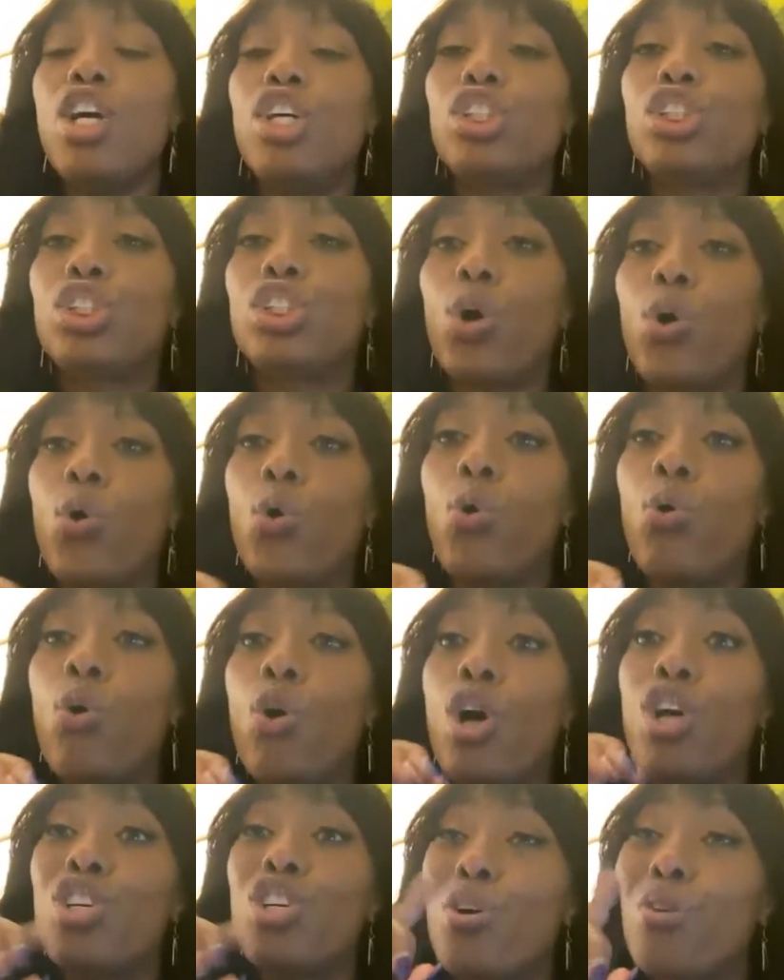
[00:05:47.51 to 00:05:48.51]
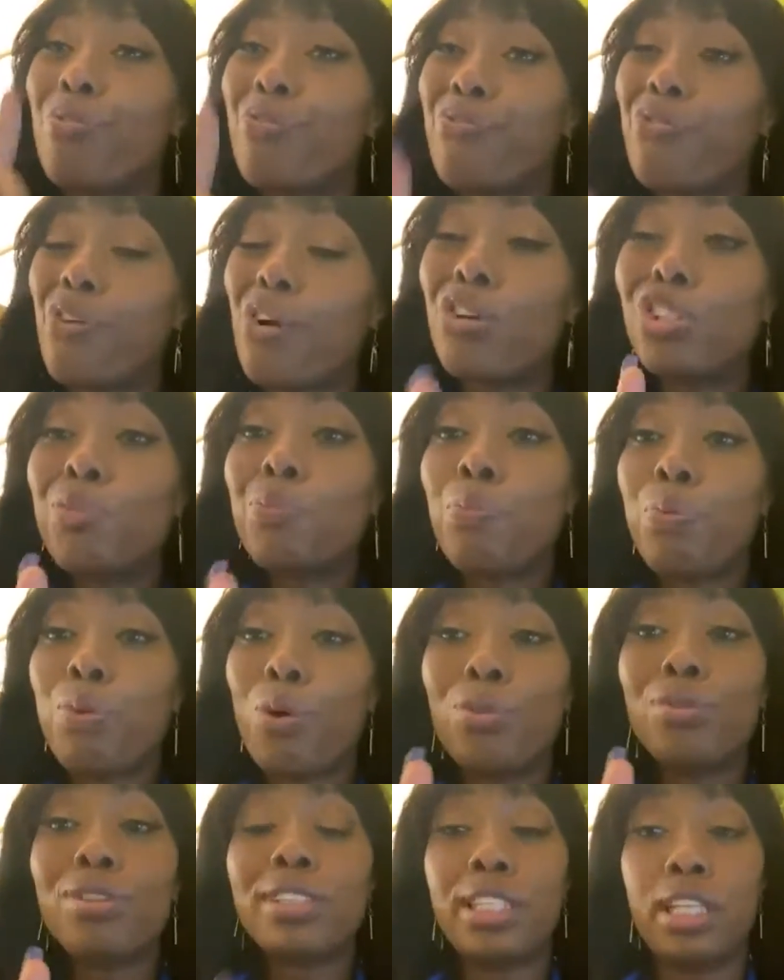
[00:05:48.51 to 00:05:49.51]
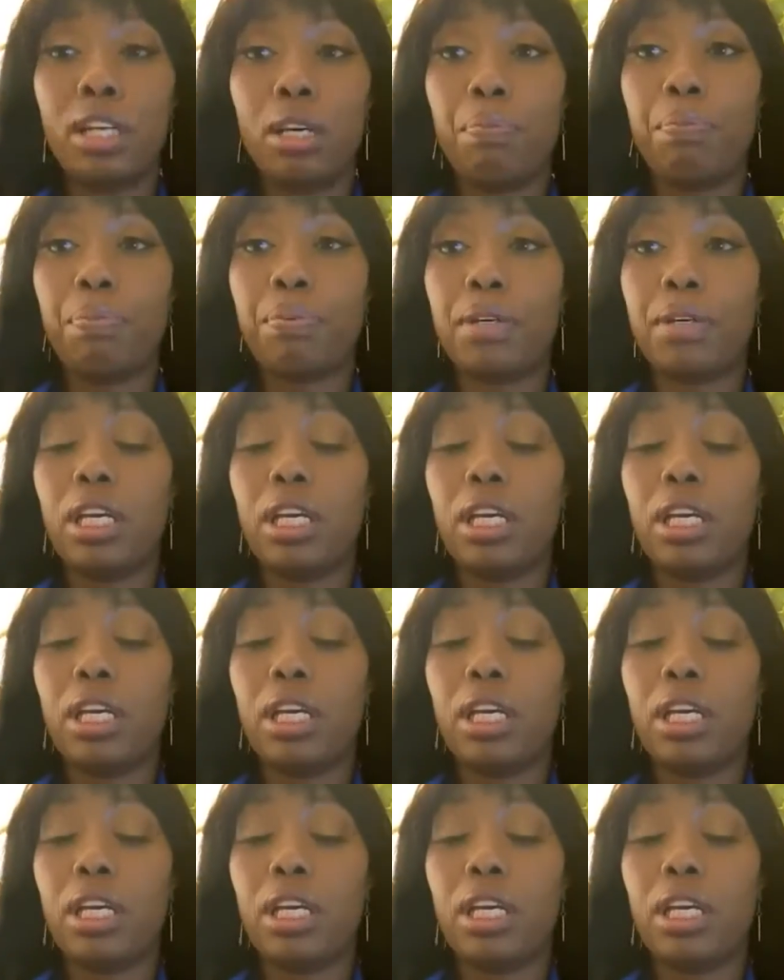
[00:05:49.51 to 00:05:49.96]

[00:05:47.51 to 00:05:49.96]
So your first pro tip